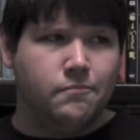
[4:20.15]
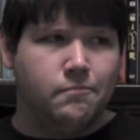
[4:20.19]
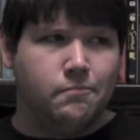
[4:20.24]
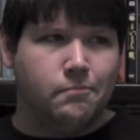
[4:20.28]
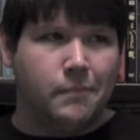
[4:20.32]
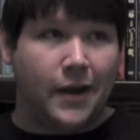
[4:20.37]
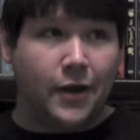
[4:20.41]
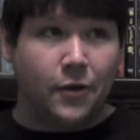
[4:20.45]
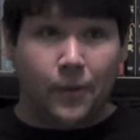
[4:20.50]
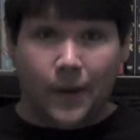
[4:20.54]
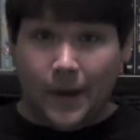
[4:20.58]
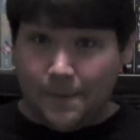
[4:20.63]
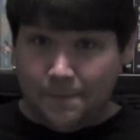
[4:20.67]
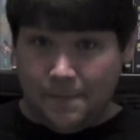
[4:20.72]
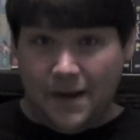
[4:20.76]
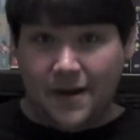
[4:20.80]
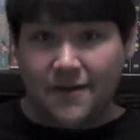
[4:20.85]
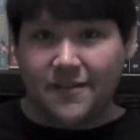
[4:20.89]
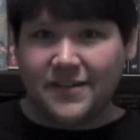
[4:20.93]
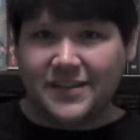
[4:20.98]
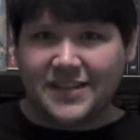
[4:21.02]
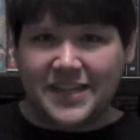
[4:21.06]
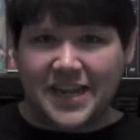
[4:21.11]
my
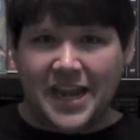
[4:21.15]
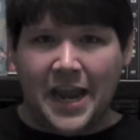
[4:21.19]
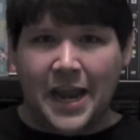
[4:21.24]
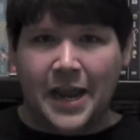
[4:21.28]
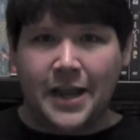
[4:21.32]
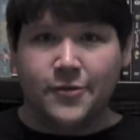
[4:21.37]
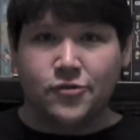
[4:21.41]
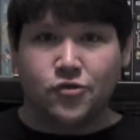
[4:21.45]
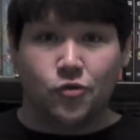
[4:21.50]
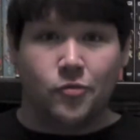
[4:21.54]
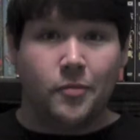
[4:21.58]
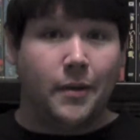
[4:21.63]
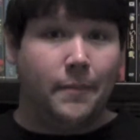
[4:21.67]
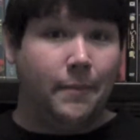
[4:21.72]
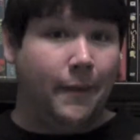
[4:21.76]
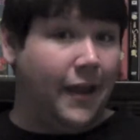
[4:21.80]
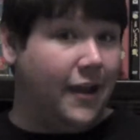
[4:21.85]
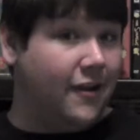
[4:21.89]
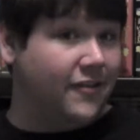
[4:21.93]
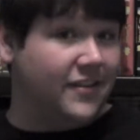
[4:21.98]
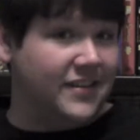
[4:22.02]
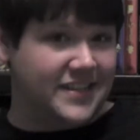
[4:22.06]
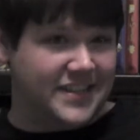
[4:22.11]
grandparents' age or my
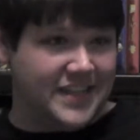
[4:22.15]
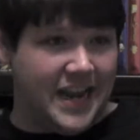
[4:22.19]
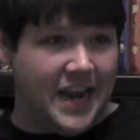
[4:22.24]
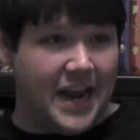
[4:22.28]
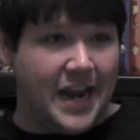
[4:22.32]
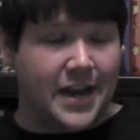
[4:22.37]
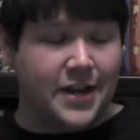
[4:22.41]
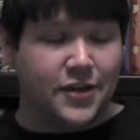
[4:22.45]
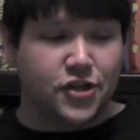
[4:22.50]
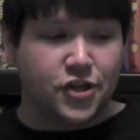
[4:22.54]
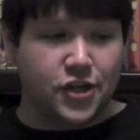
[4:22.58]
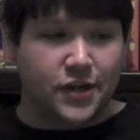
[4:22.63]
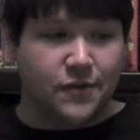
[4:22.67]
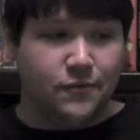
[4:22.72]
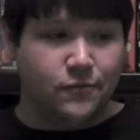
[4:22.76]
parents' age.